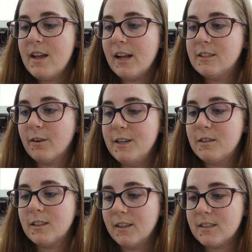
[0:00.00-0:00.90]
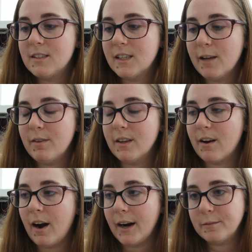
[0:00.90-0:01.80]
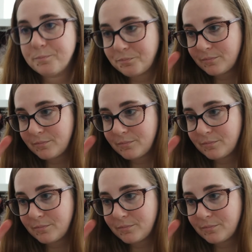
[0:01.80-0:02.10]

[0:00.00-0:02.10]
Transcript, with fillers: And so I used to listen to them in the car.